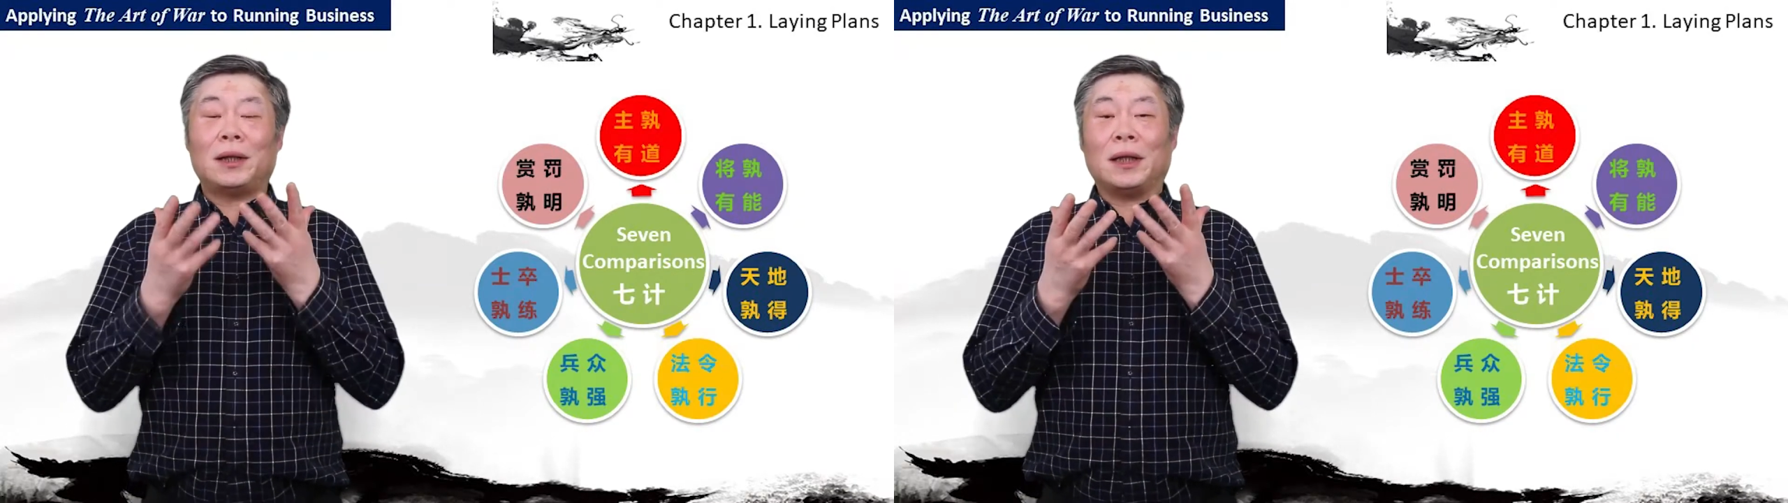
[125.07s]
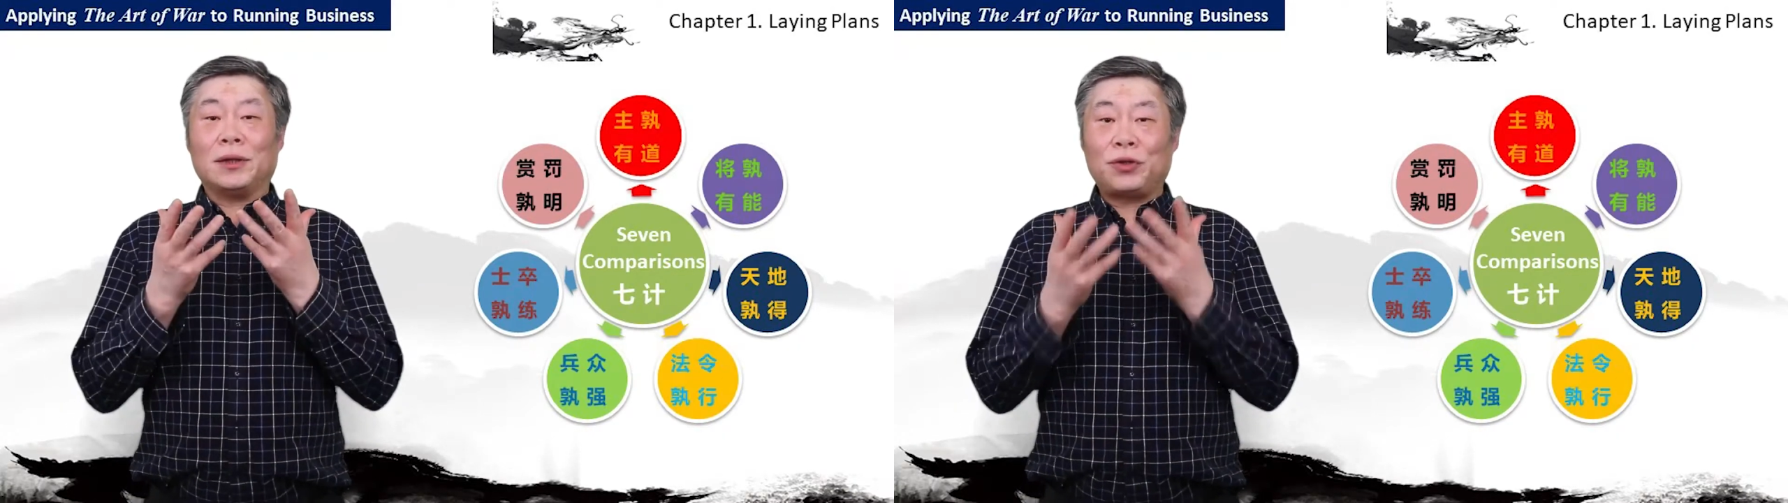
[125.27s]

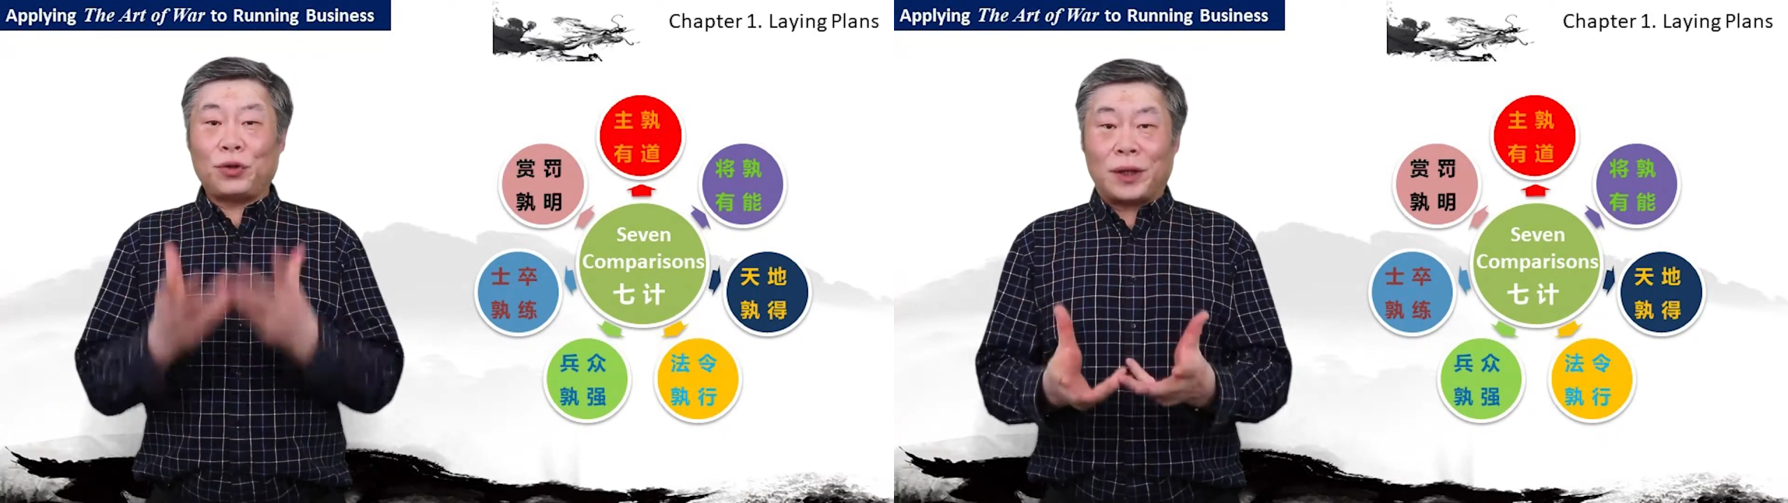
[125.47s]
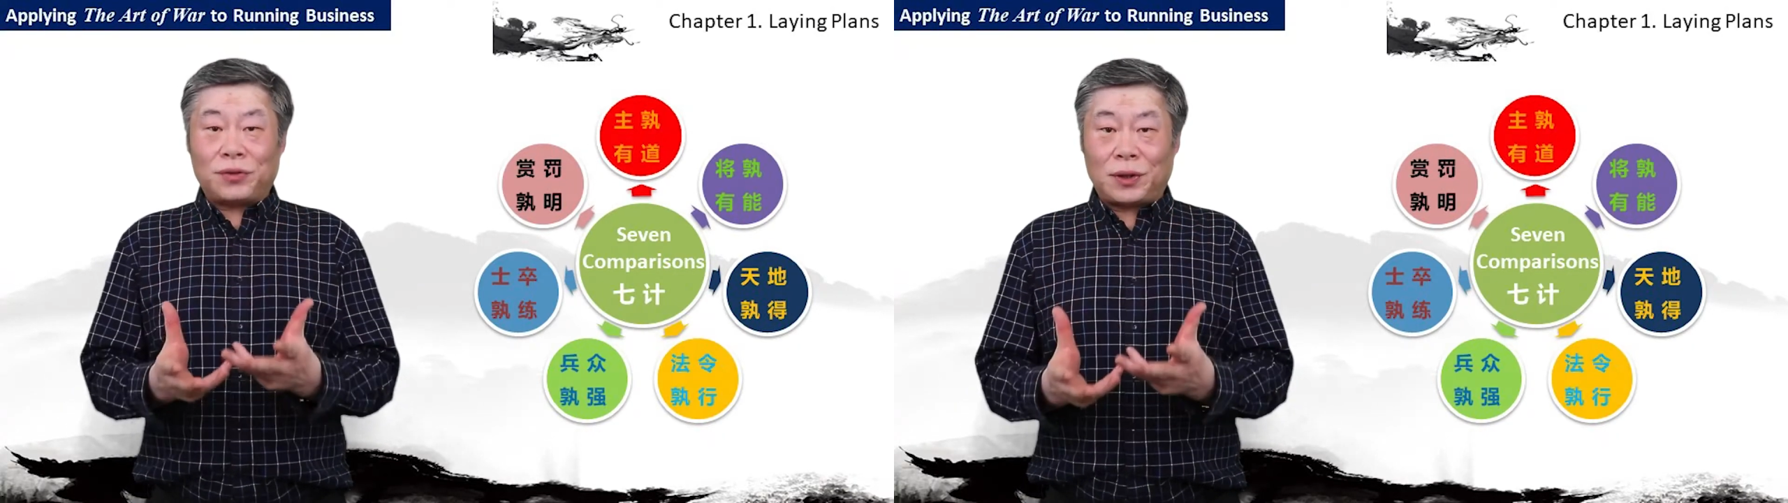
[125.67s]
the
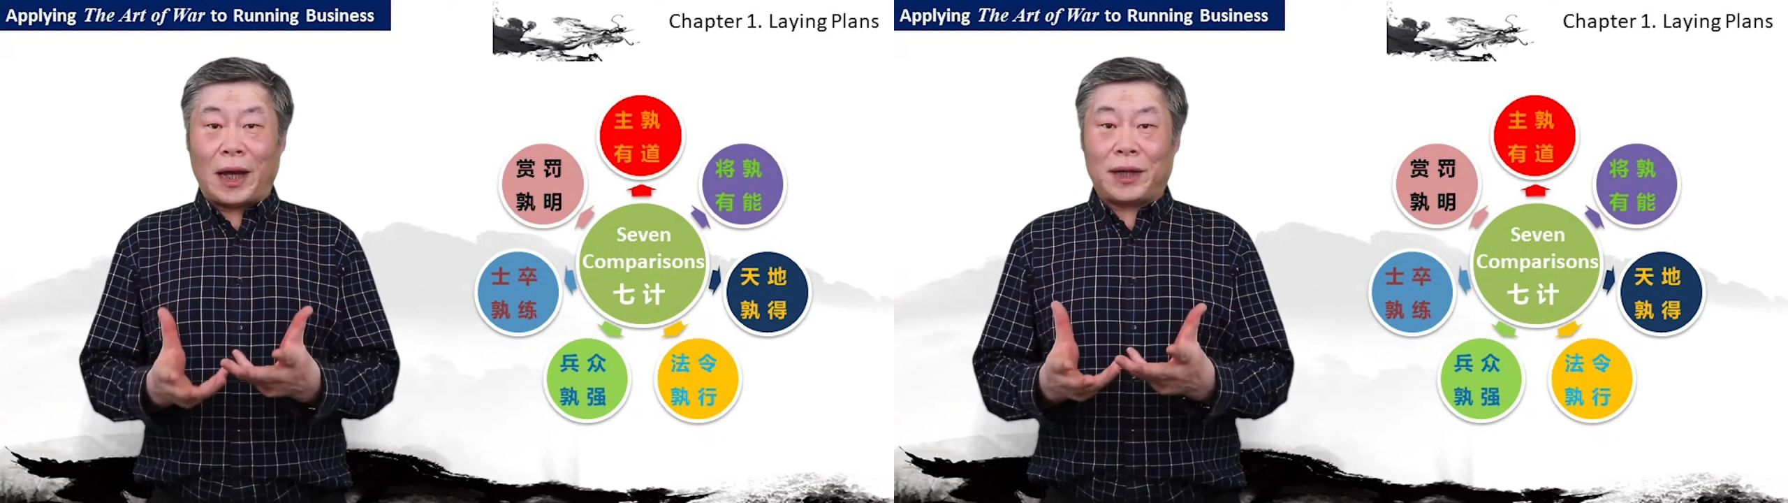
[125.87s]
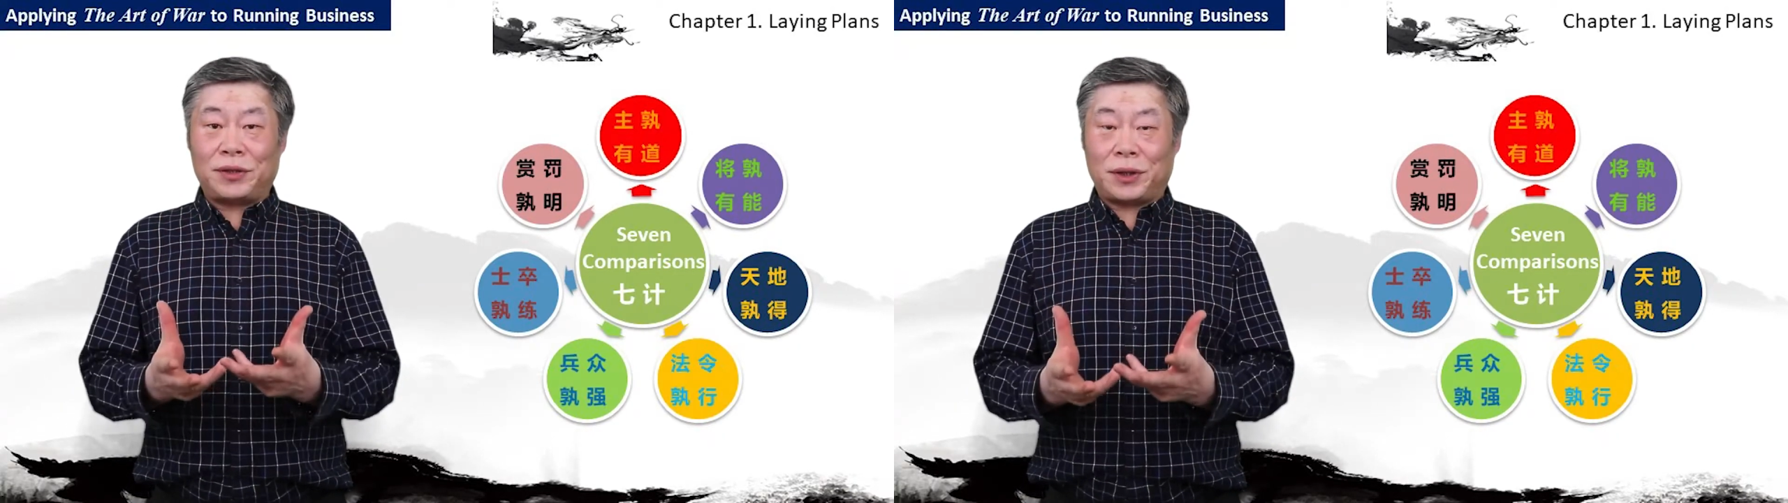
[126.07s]

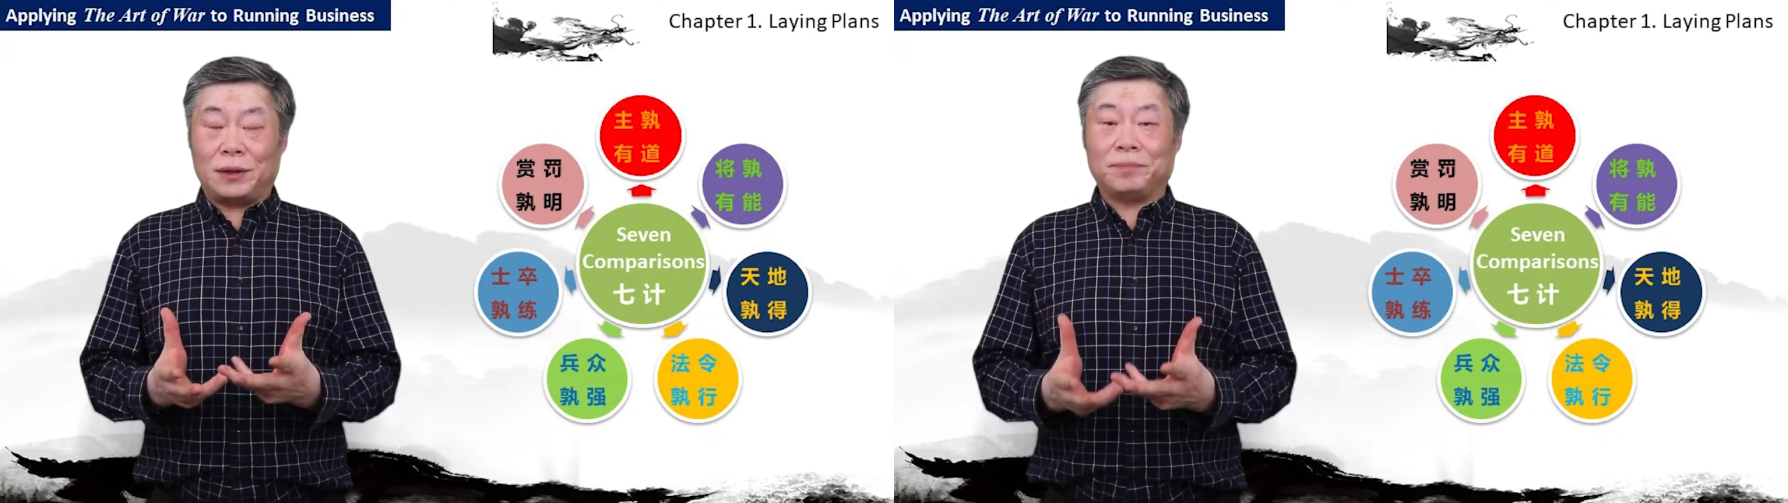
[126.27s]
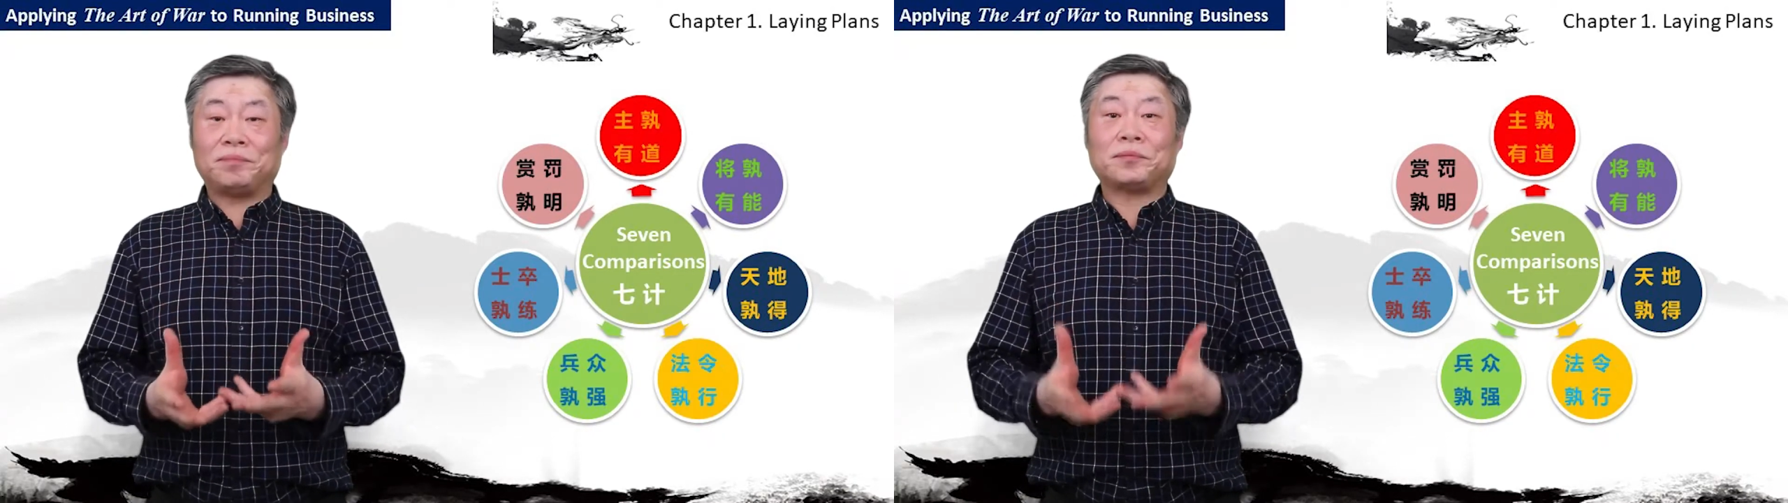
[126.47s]

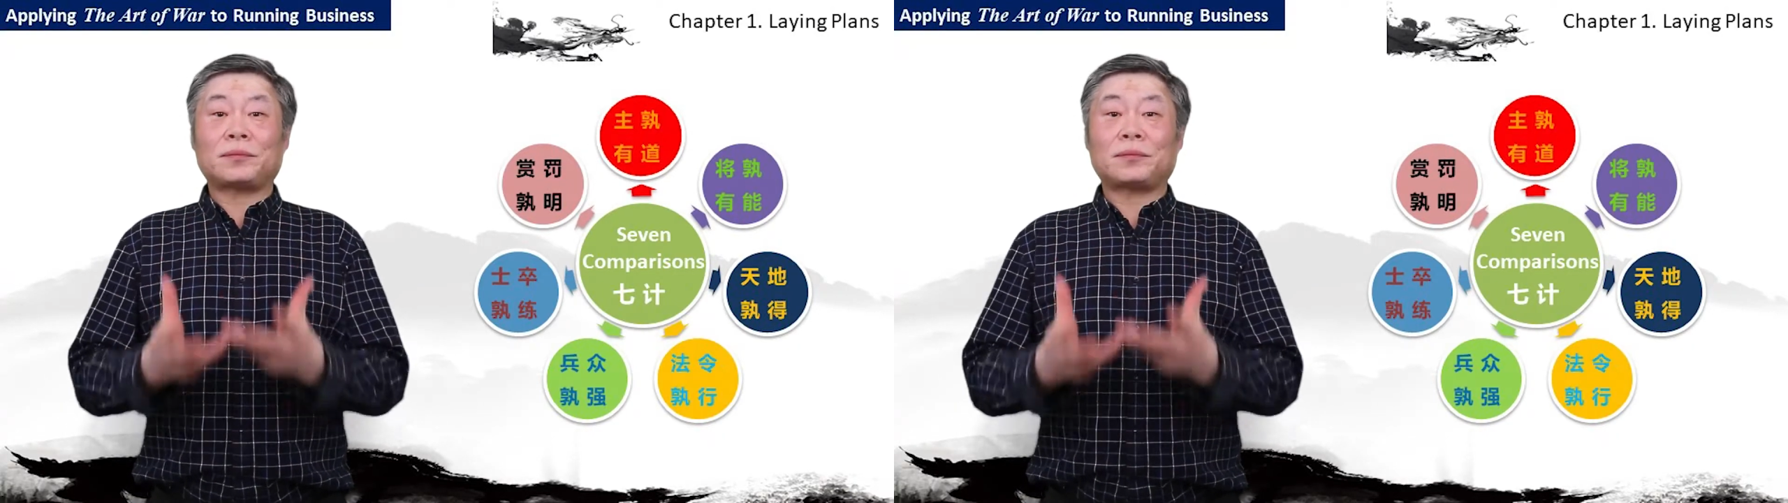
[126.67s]
translation